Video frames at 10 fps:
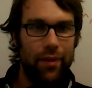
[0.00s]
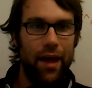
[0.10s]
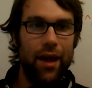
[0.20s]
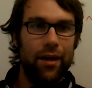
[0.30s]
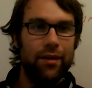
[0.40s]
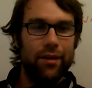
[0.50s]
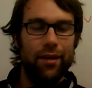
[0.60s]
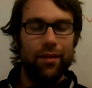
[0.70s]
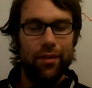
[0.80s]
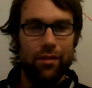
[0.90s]
and
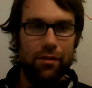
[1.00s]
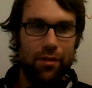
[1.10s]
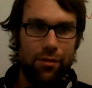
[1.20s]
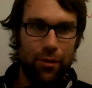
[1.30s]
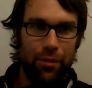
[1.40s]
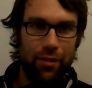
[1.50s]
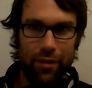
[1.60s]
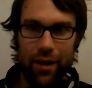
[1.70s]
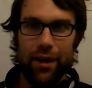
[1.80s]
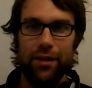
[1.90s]
so
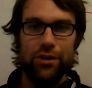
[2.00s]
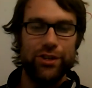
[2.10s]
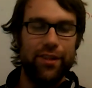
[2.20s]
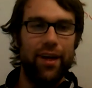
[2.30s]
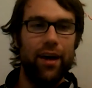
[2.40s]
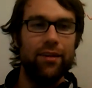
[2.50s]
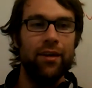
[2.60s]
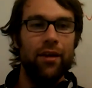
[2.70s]
in addition to that,